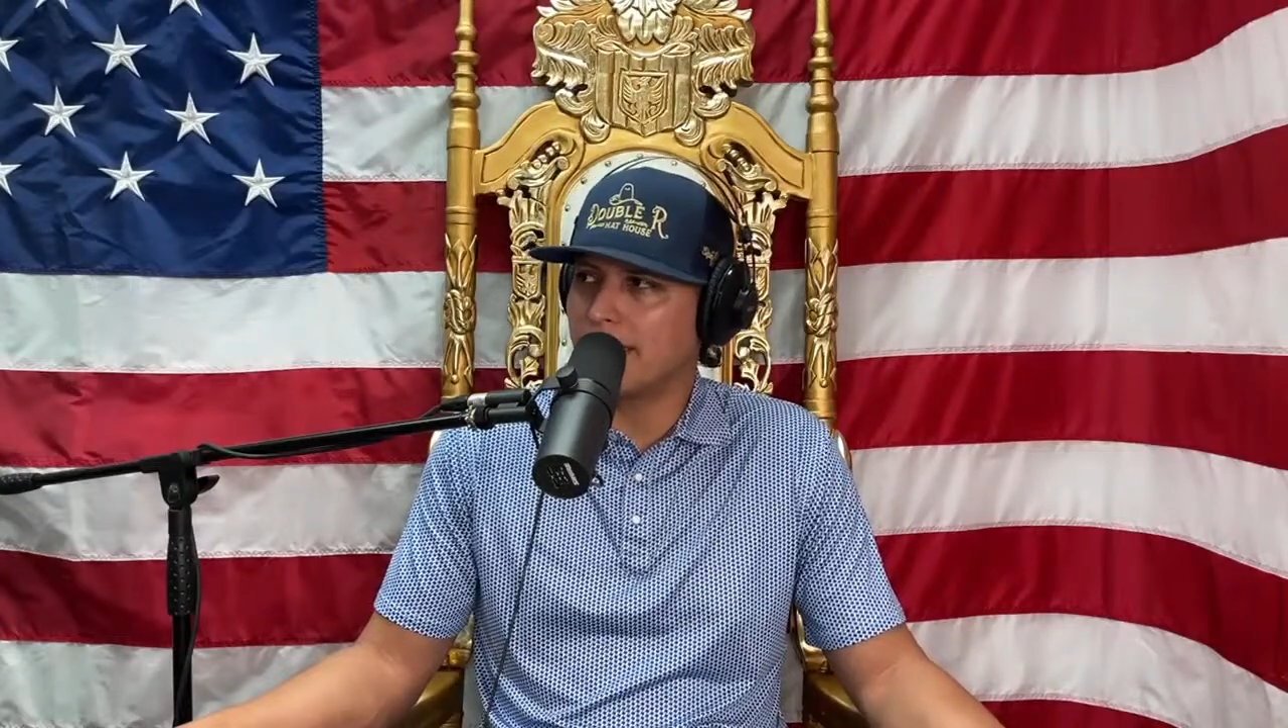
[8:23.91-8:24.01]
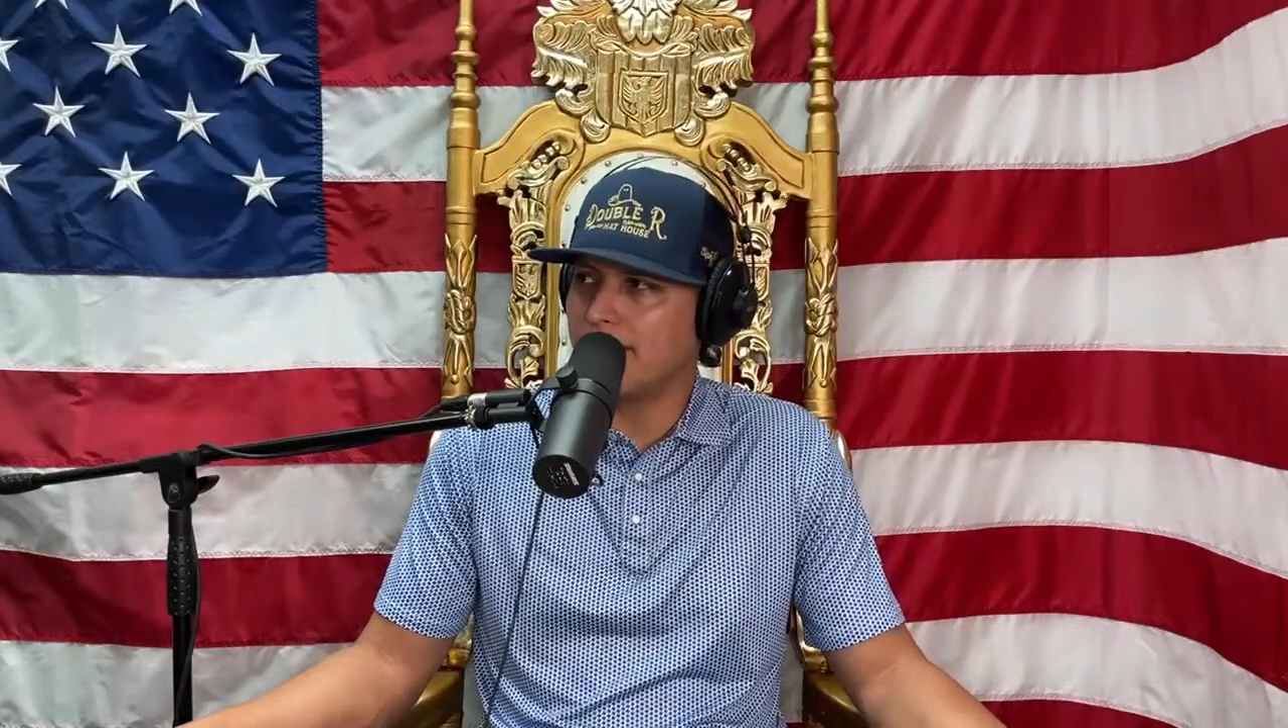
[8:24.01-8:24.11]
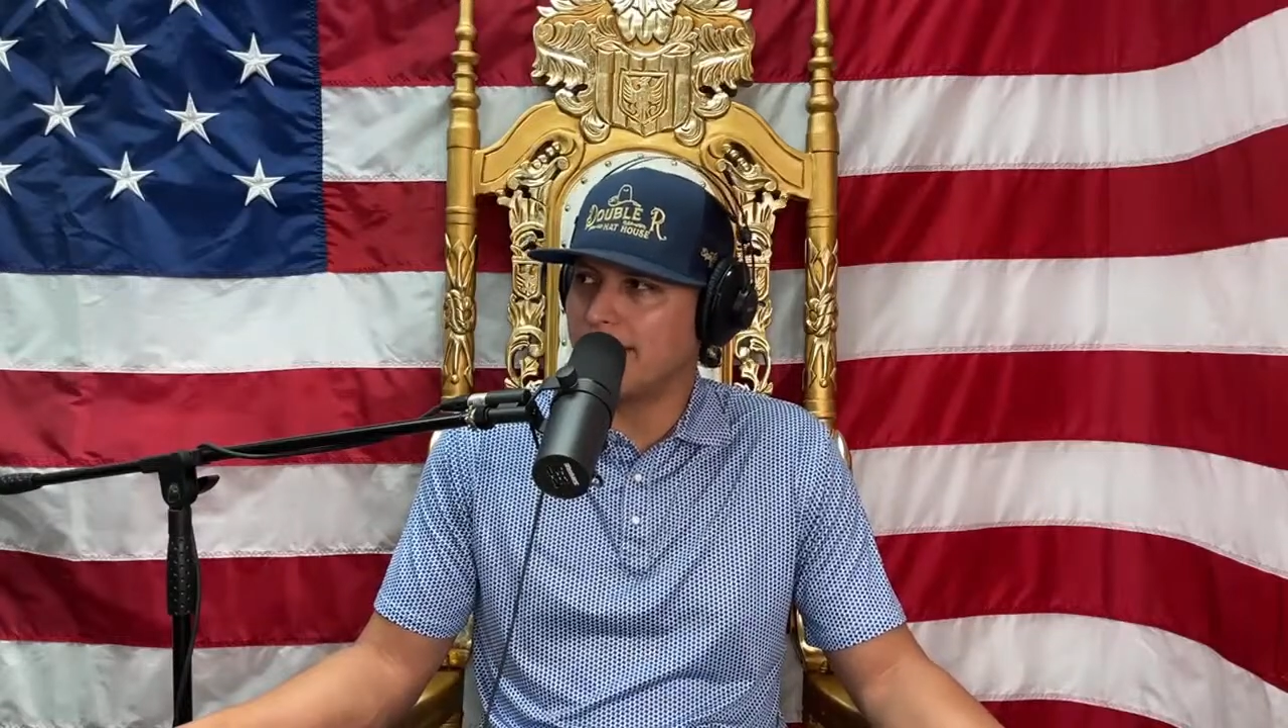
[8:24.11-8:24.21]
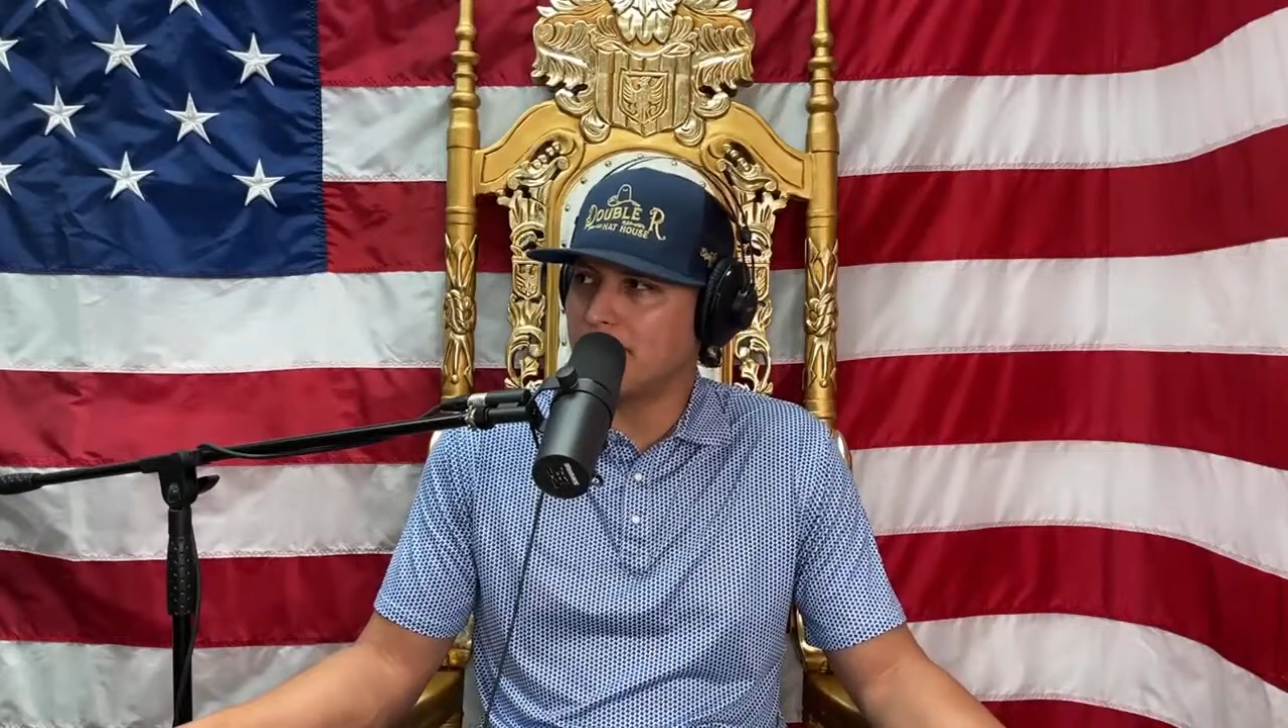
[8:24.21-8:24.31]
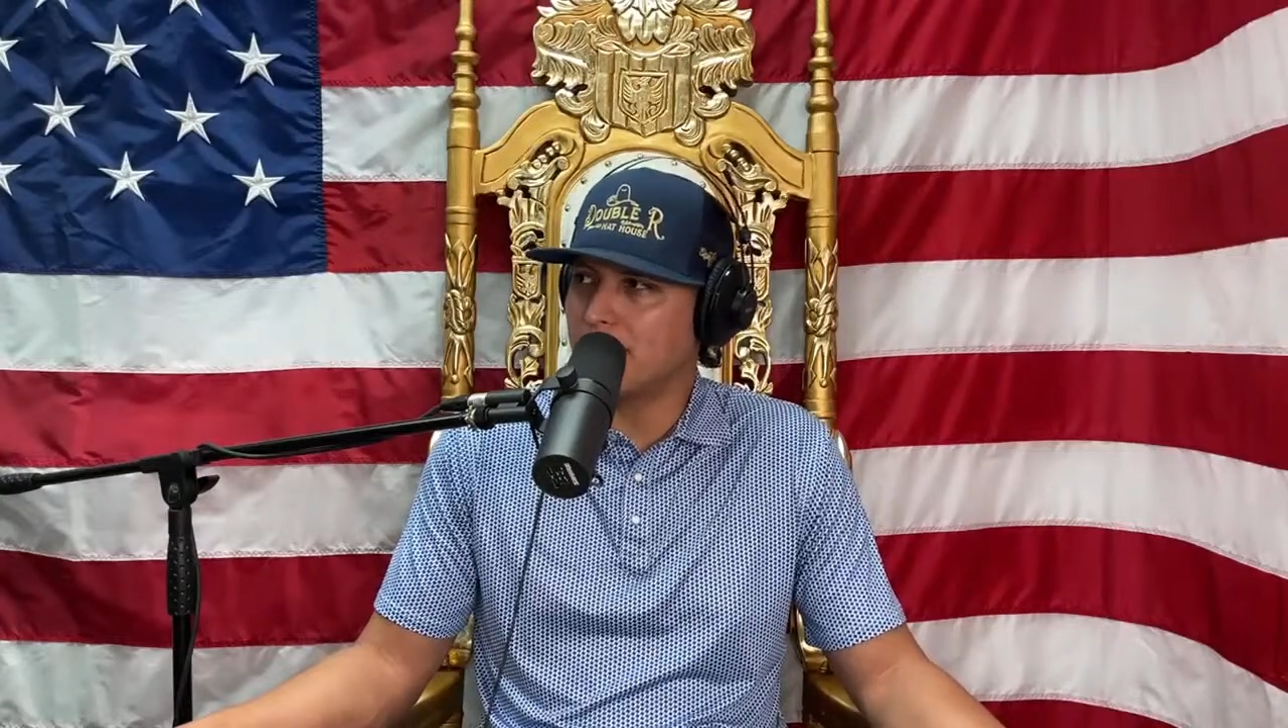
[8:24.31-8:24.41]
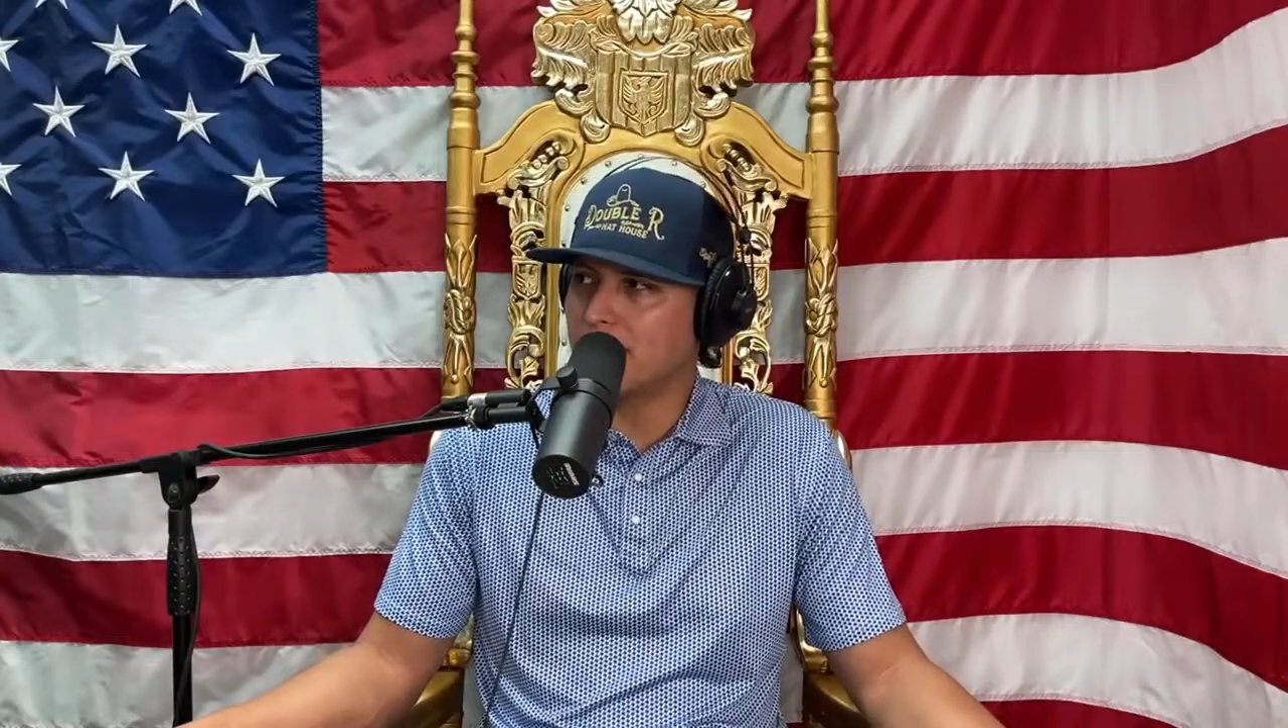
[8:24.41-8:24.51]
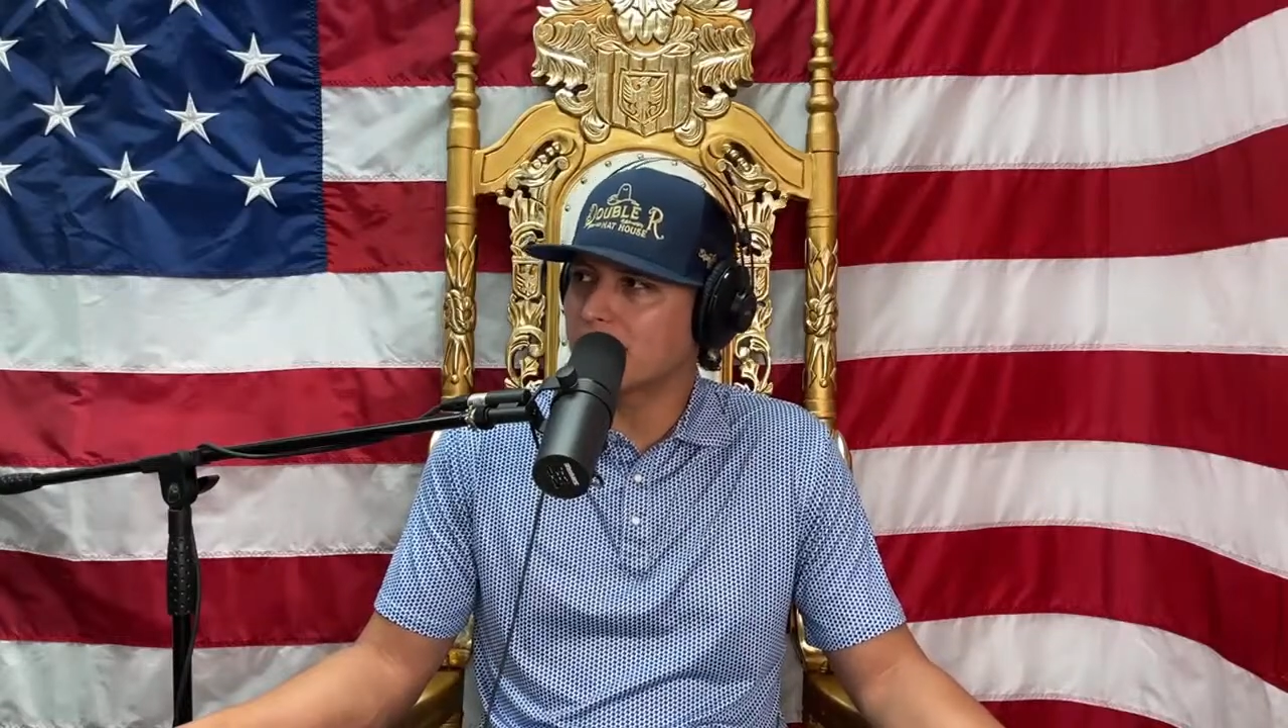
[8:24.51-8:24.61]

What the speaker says: here in Edinburgh.